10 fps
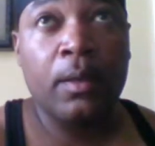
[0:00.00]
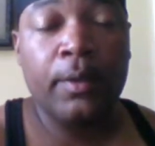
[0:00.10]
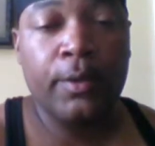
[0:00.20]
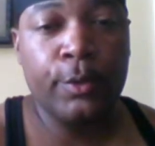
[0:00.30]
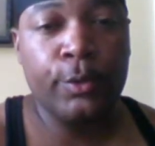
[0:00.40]

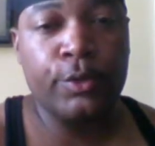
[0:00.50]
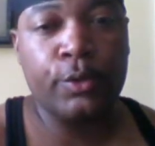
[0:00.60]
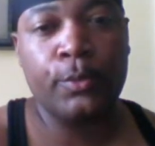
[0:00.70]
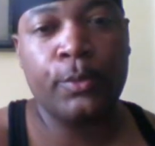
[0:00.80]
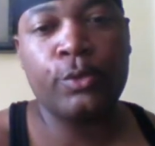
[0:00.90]

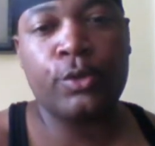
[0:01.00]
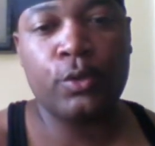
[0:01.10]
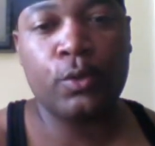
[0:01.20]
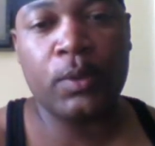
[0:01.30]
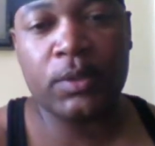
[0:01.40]

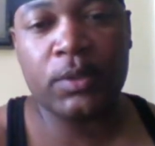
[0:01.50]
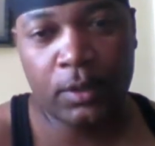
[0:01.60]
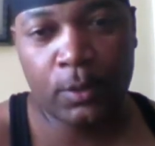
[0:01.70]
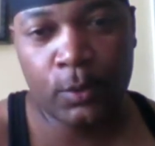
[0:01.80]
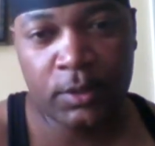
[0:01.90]
YouTube. What's
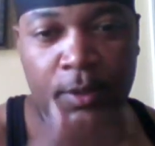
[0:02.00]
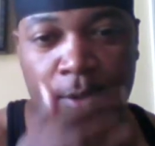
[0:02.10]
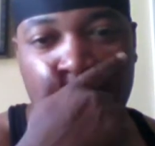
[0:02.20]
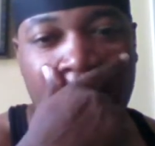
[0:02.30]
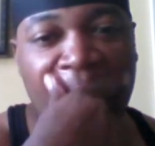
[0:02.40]
good? What's
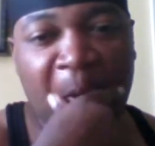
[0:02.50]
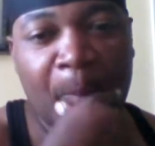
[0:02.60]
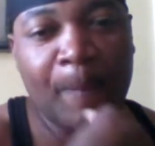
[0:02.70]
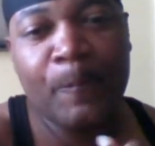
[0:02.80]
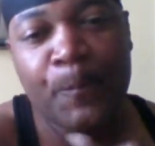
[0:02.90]
good?
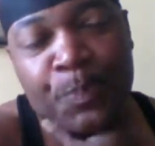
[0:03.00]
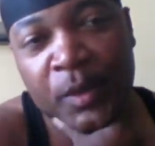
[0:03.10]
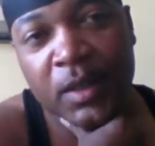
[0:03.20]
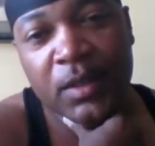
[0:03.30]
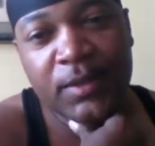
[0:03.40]

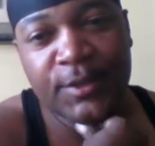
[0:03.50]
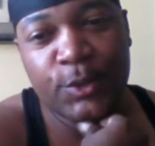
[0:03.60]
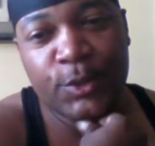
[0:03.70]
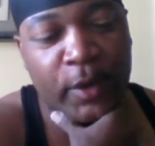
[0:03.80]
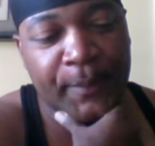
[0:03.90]
It's
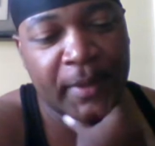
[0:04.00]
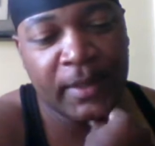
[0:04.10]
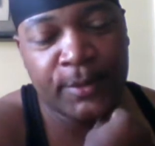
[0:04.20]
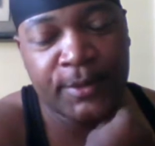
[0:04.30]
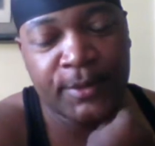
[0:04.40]
your boy,
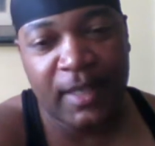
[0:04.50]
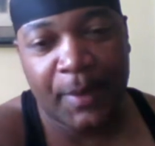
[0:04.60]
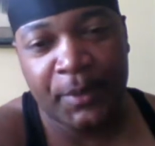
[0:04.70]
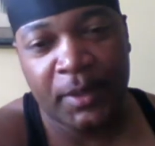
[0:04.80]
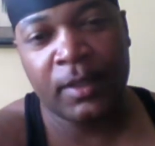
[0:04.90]
man. I was just
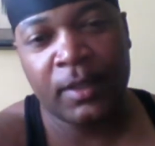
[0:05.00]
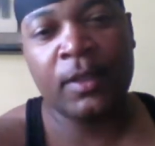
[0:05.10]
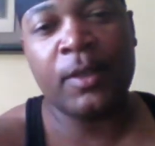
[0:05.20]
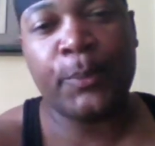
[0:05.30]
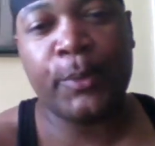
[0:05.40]
stopping in
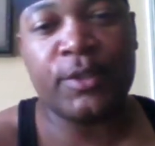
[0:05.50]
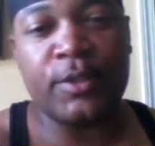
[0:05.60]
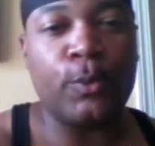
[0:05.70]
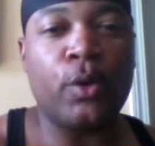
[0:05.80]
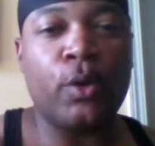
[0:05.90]
again to put
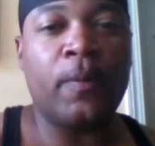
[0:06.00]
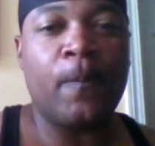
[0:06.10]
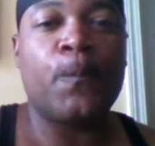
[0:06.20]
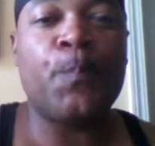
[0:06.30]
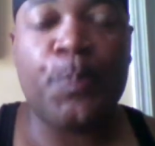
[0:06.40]
some
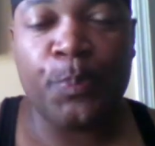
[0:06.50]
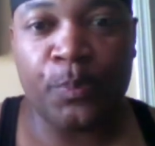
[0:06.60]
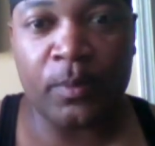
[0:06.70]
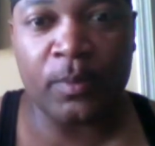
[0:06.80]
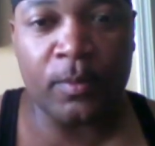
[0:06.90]
more
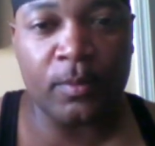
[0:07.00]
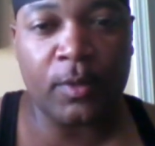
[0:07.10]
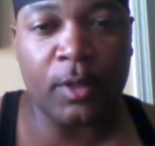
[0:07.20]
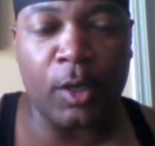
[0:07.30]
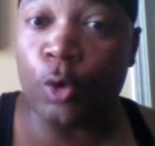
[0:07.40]

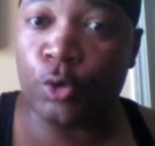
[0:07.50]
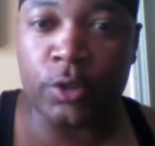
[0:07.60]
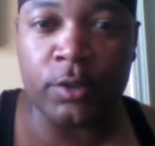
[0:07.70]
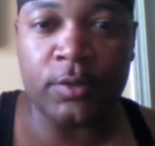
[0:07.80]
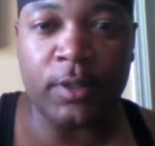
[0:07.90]

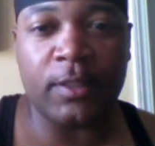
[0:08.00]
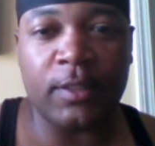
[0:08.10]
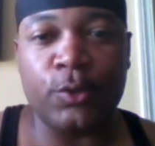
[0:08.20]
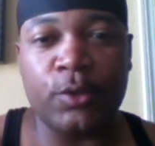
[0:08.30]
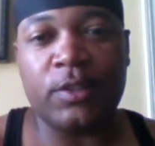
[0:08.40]
closure, I
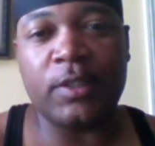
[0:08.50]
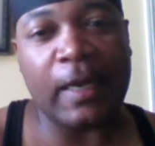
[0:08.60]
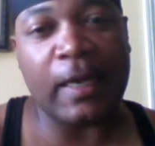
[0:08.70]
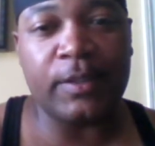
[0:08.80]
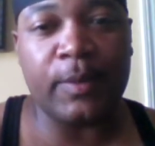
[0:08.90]
guess you could say,
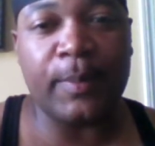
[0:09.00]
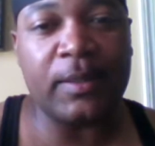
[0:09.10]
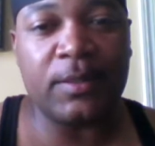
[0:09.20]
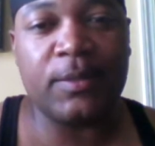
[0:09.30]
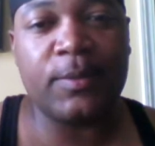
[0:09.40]
out there
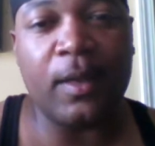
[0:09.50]
about this